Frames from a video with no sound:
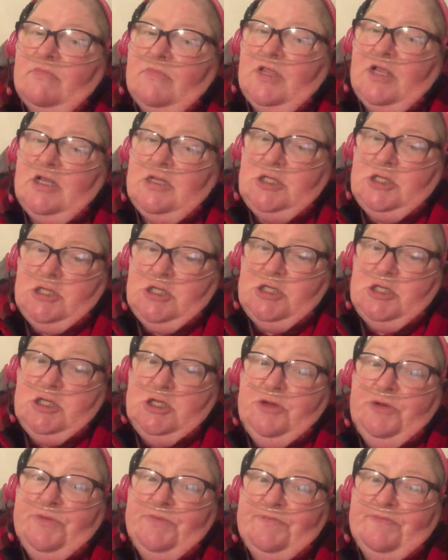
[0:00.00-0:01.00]
It's just
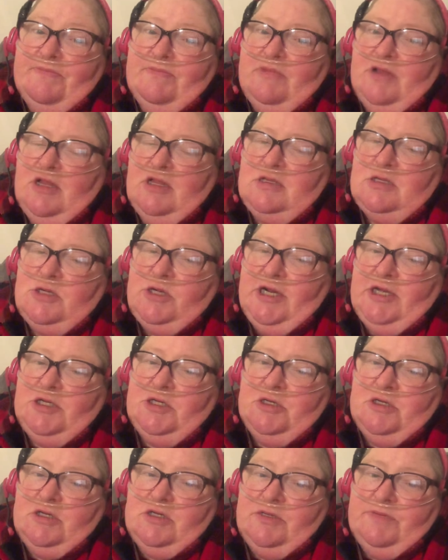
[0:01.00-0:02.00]
you and
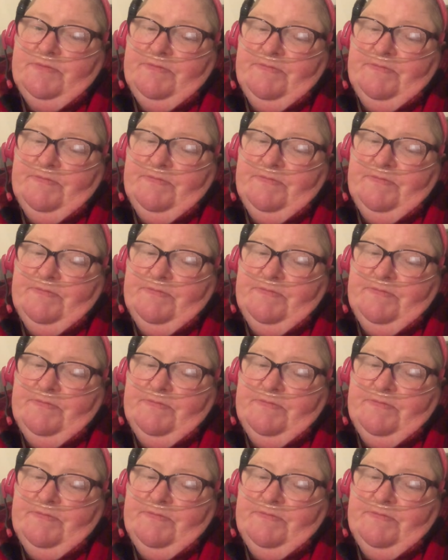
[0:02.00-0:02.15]
strangers.